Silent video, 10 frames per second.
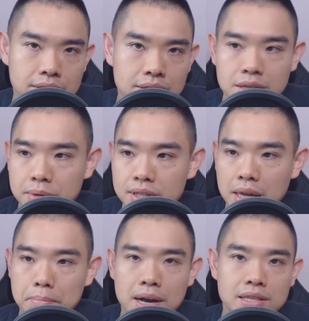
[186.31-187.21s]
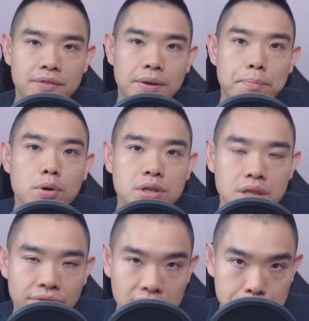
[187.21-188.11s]
This means they must have a
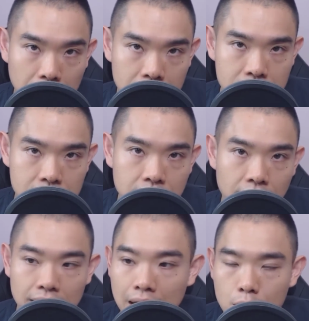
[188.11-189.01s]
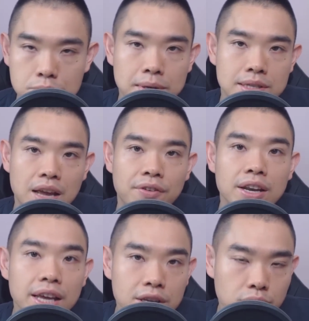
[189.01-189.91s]
positive expectancy, right? The house must have an
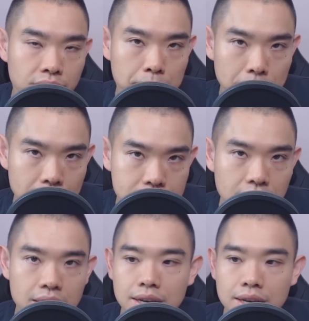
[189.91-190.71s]
edge over the players.